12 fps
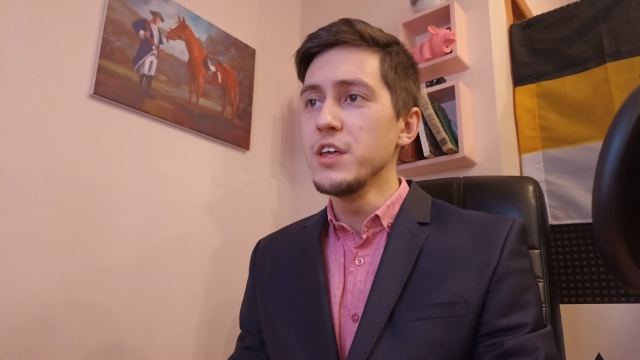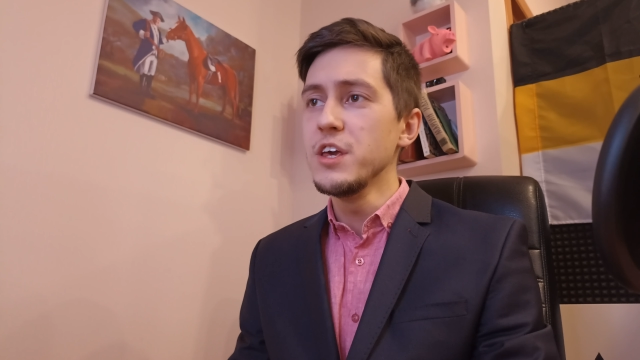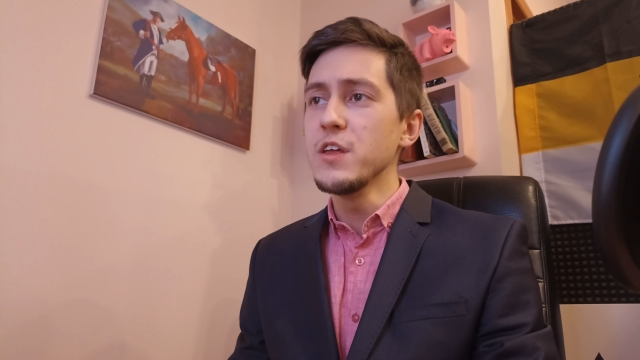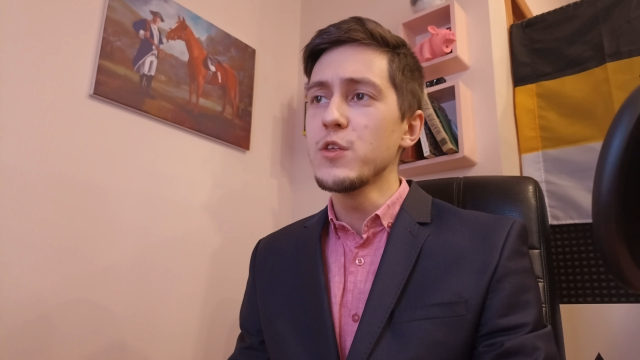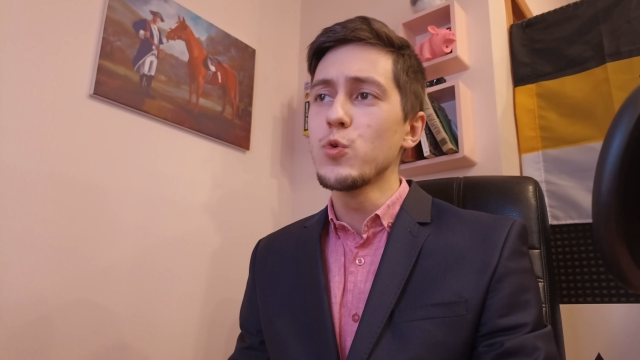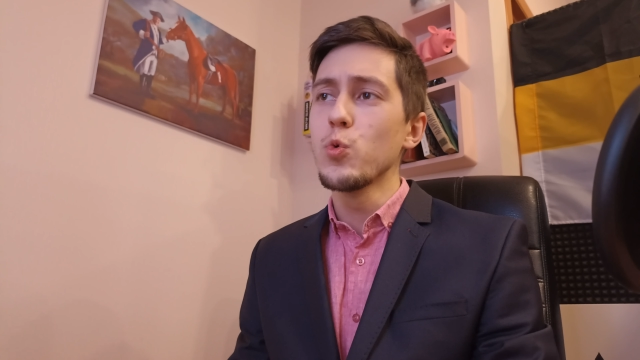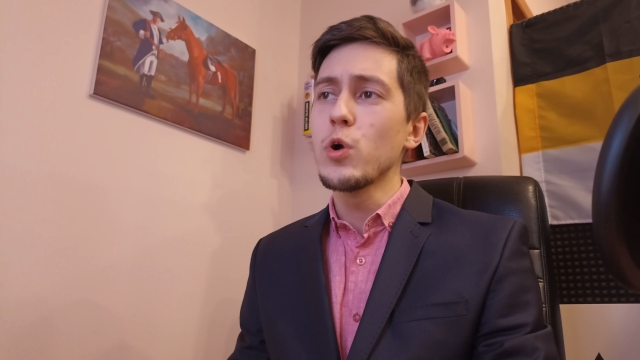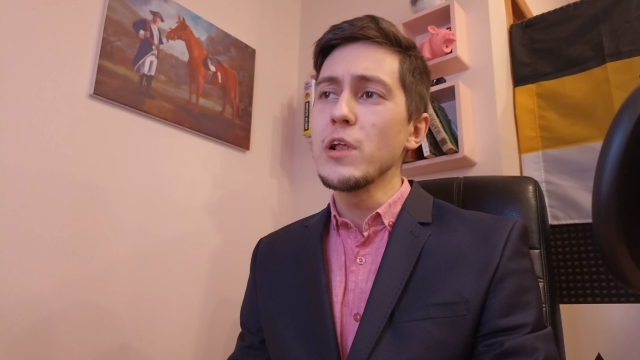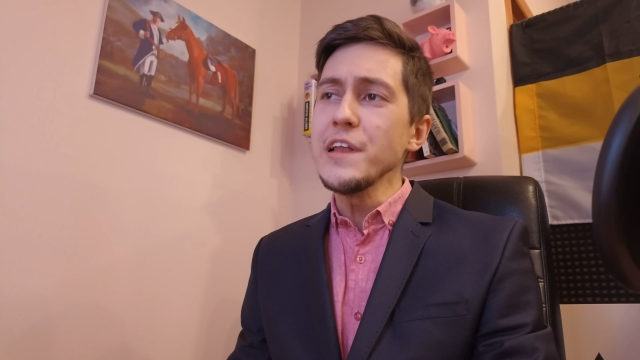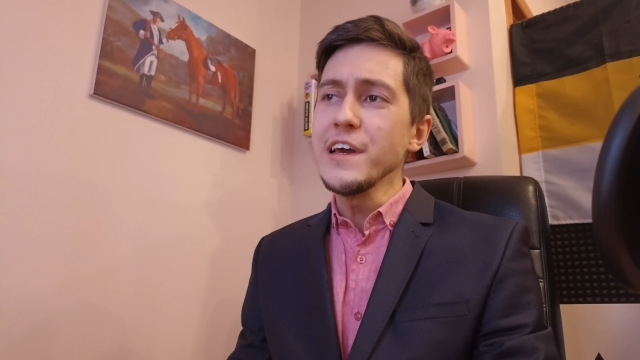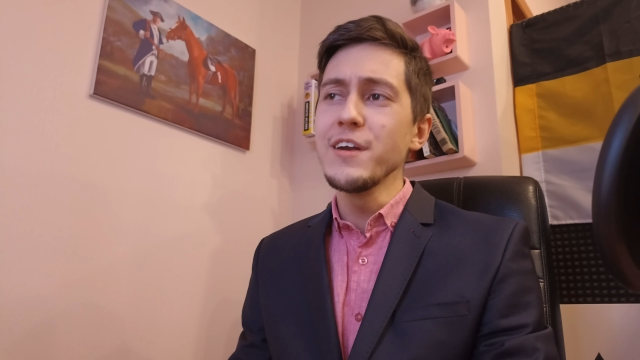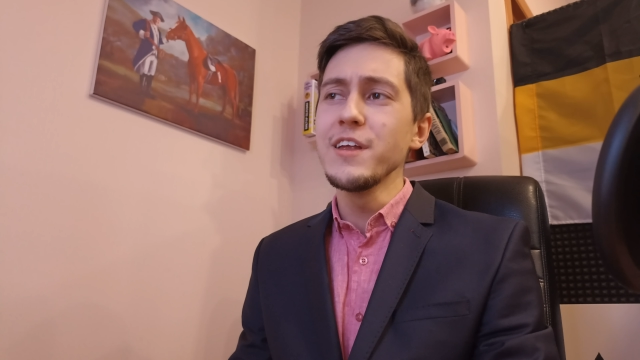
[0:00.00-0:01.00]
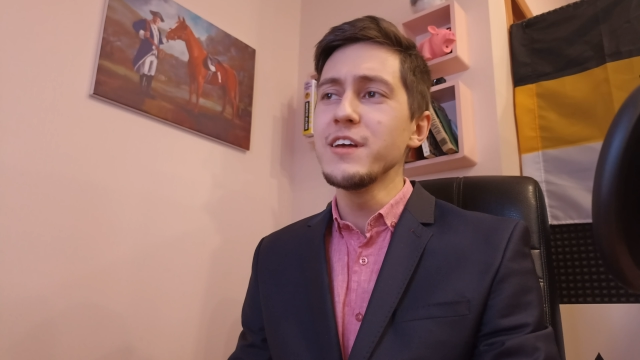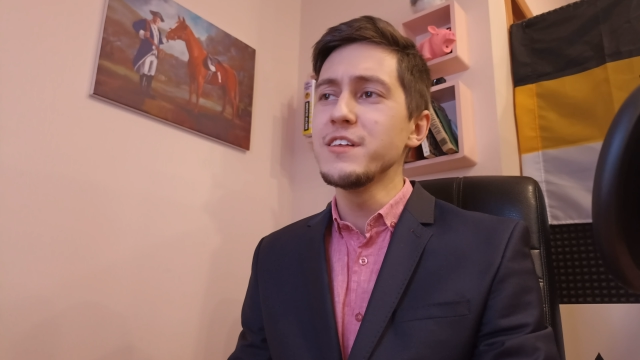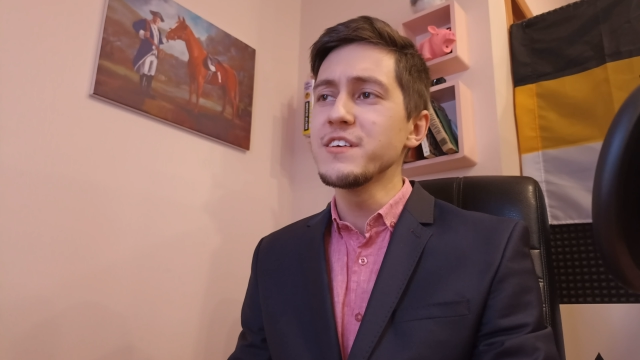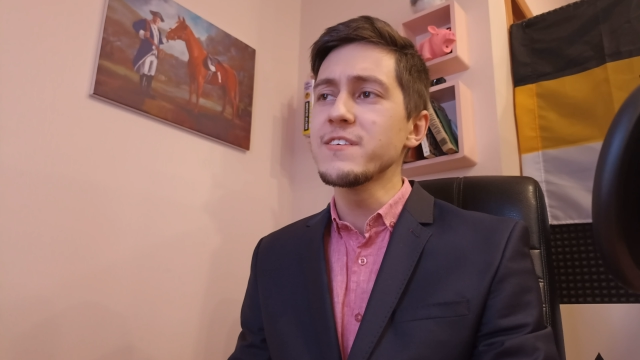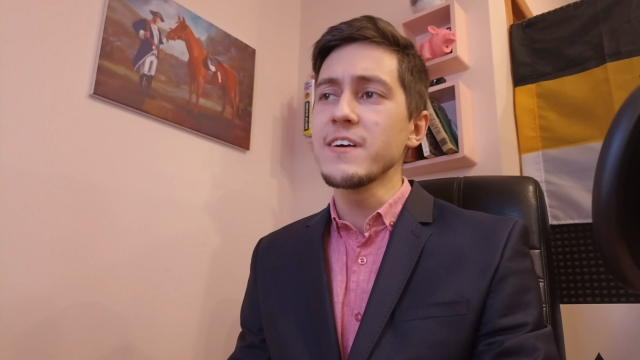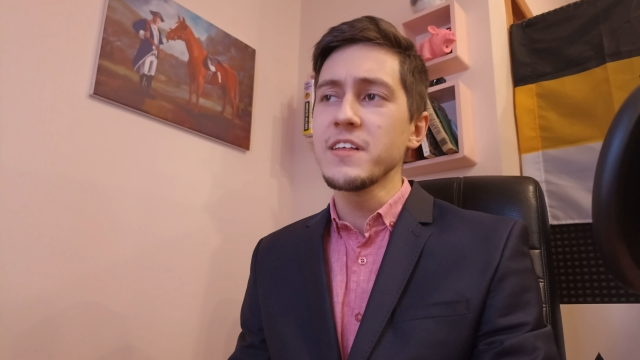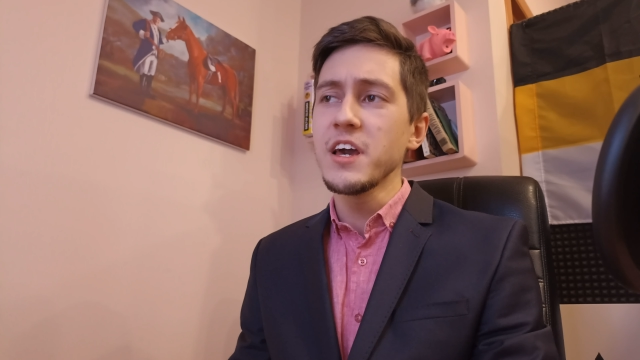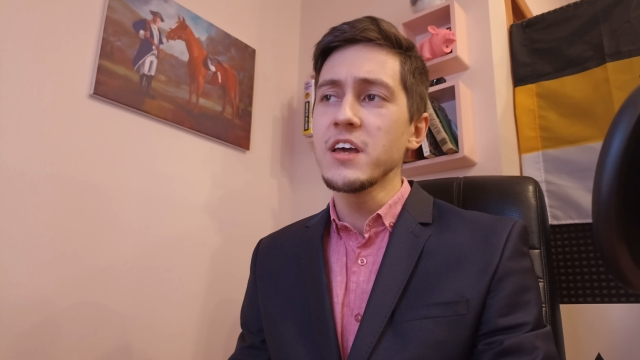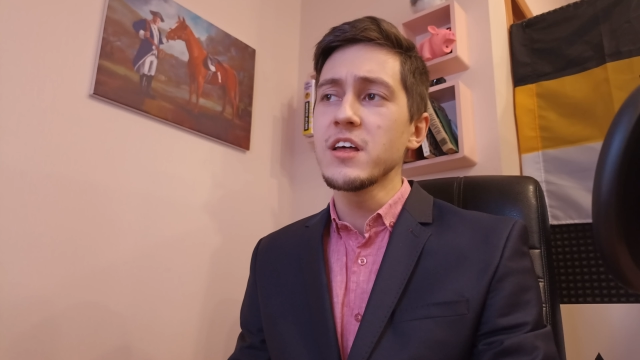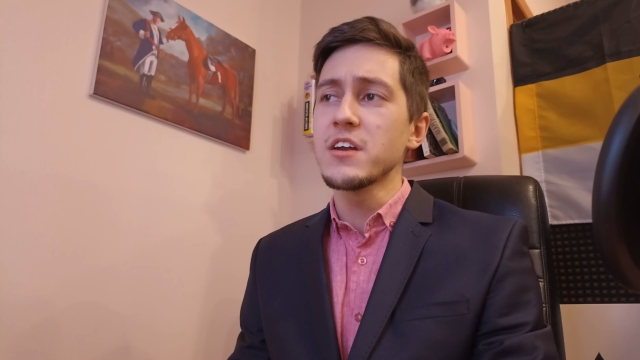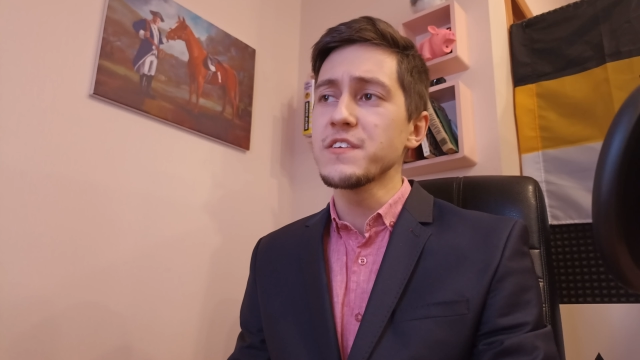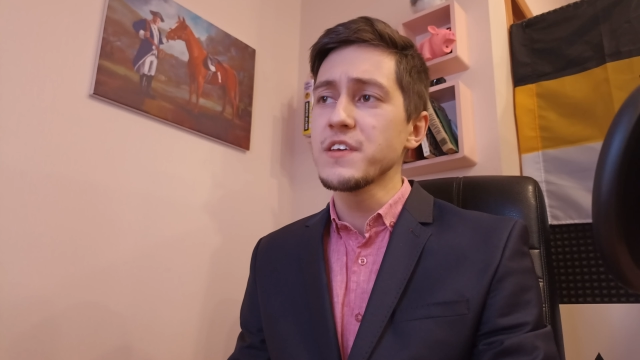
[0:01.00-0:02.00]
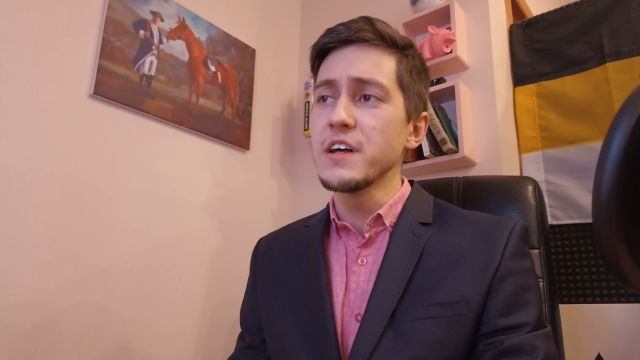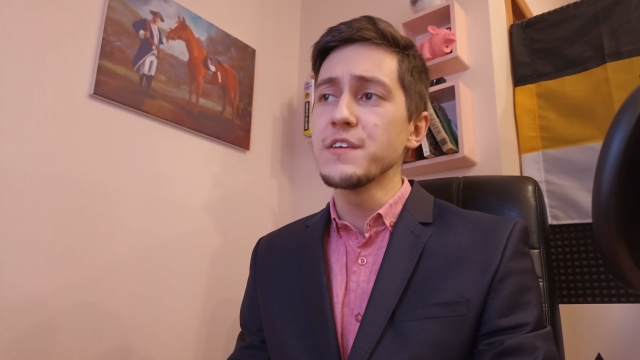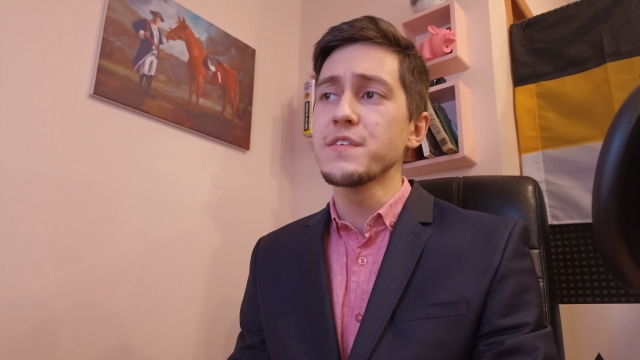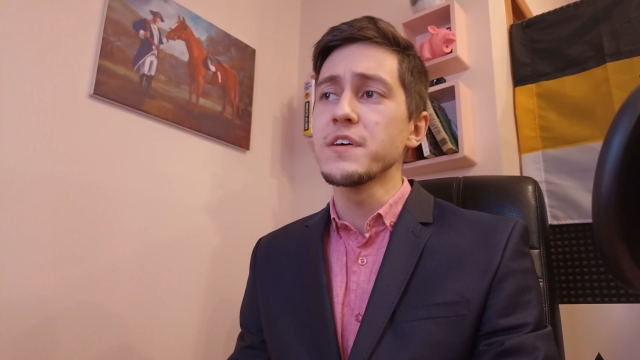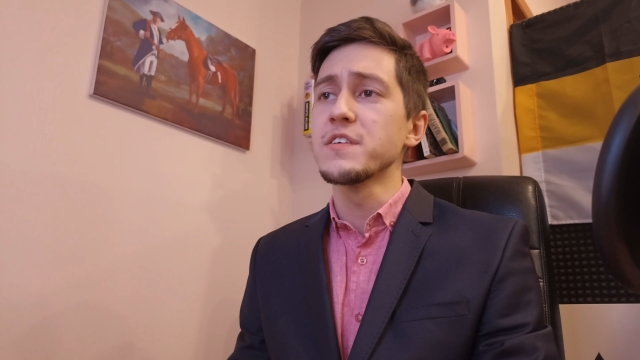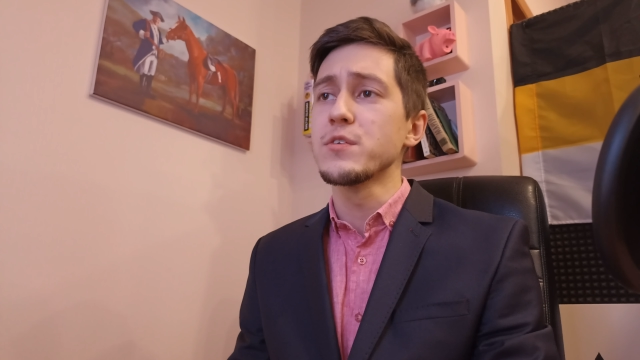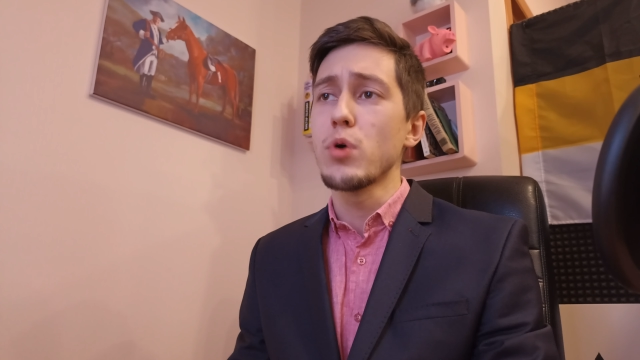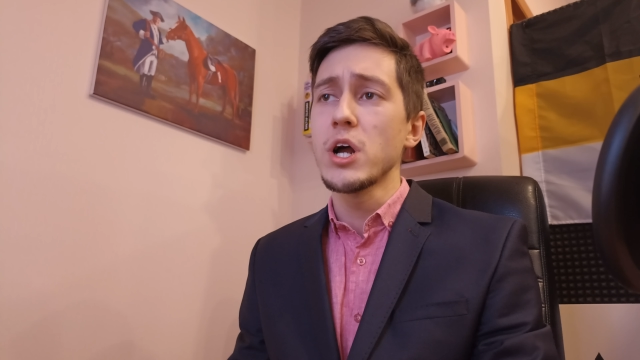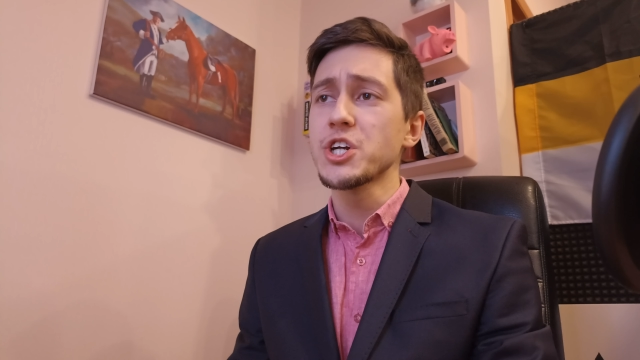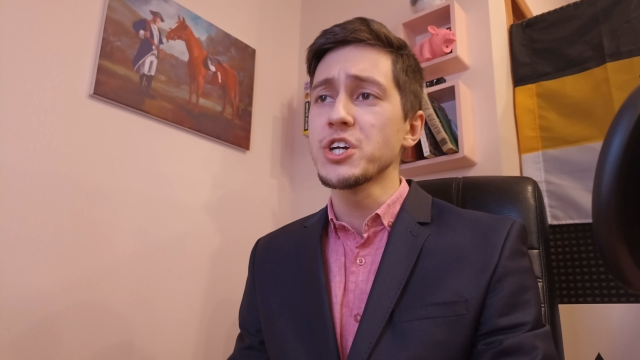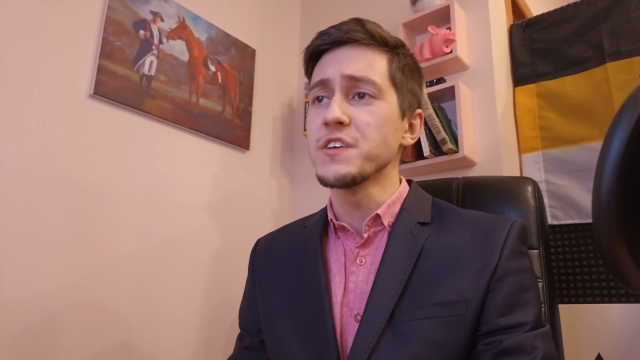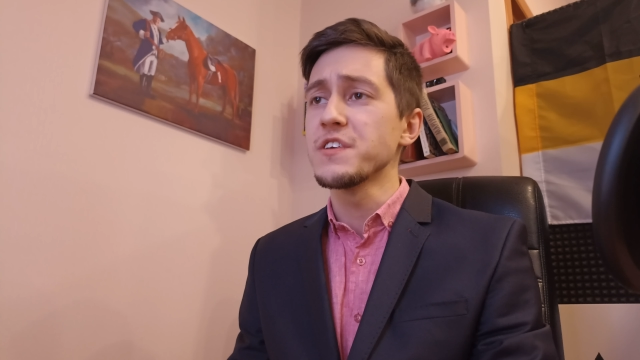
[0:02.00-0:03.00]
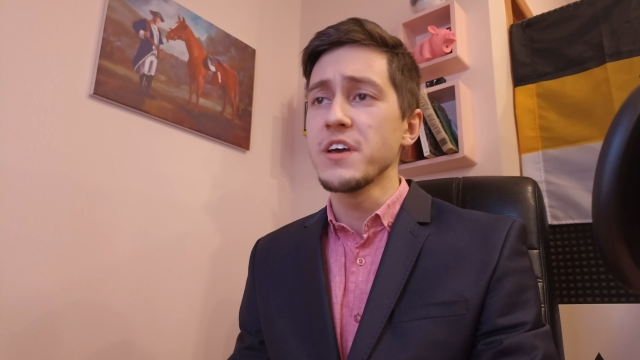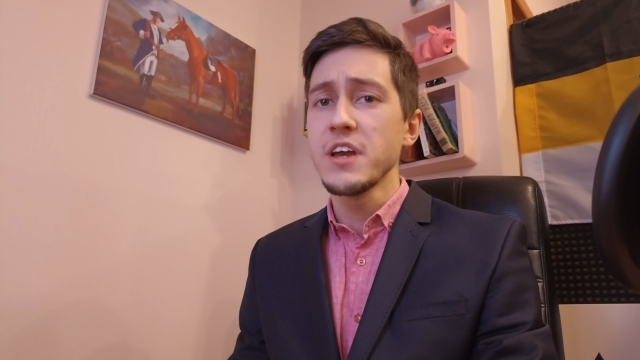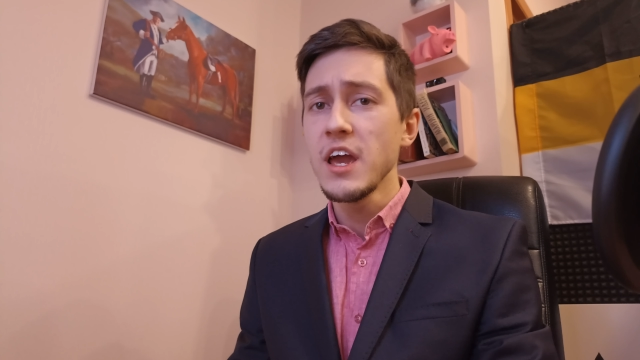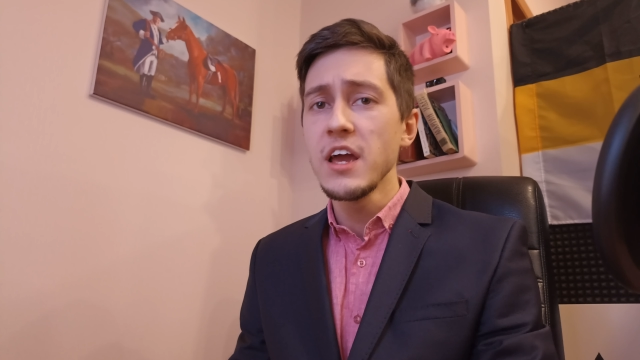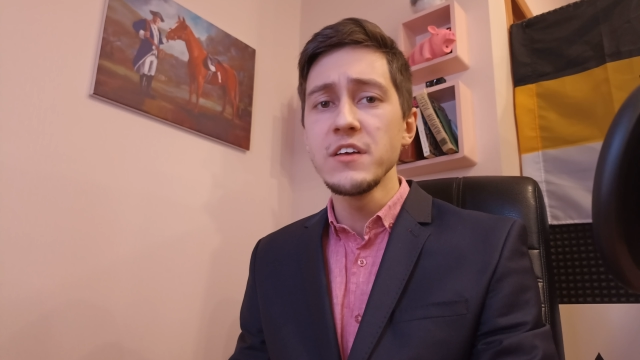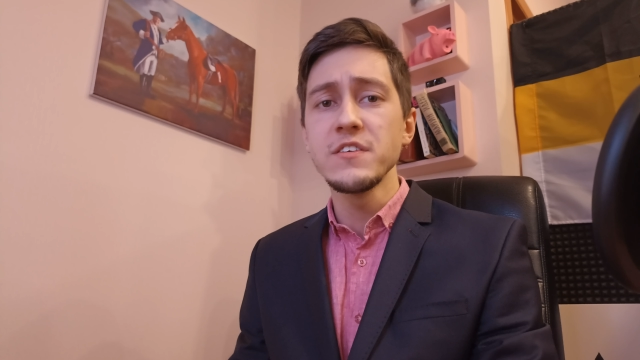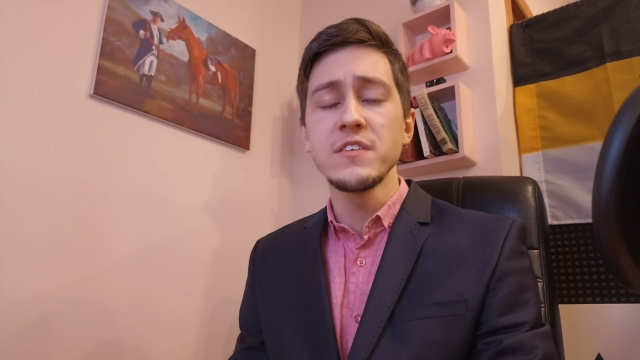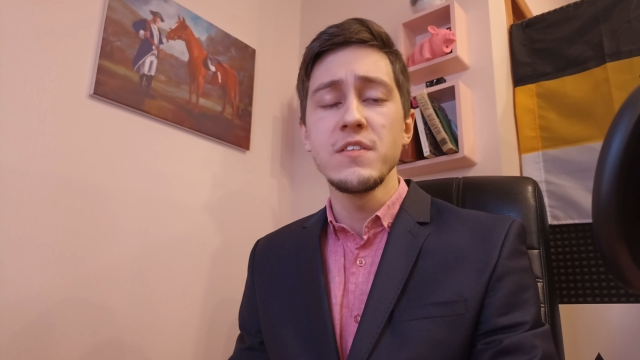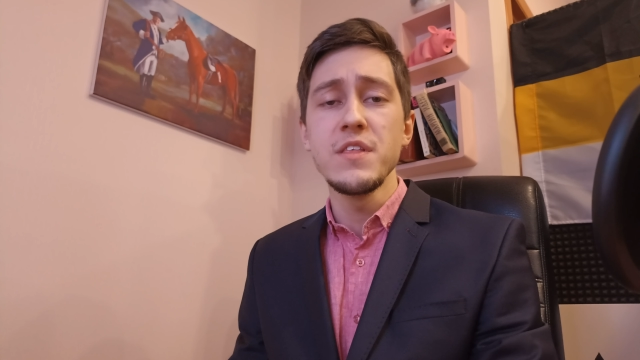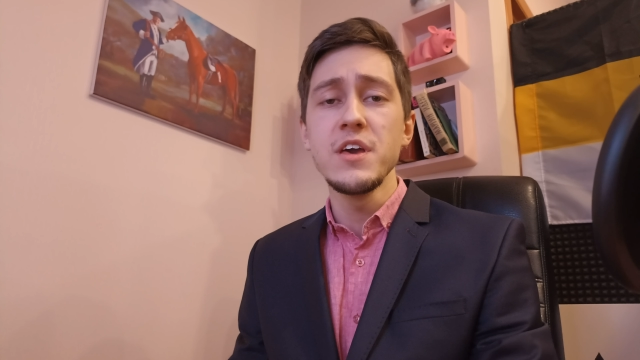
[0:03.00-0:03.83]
need to clearly designate ourselves as Russians against